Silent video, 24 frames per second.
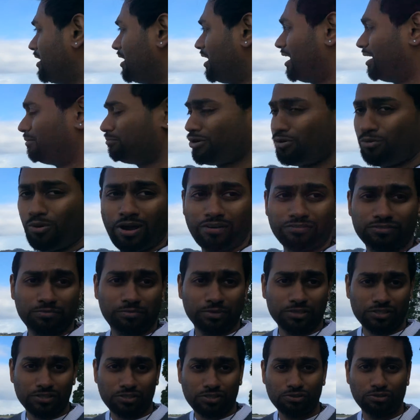My wife's
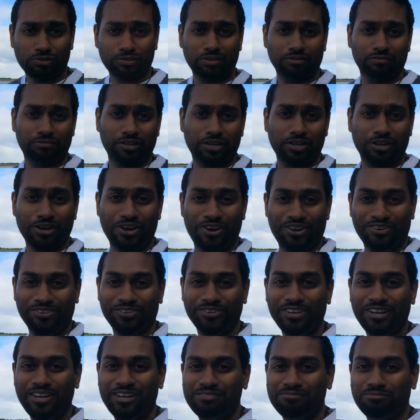busy shooting the
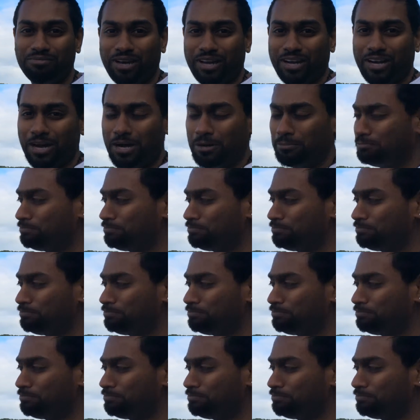video, but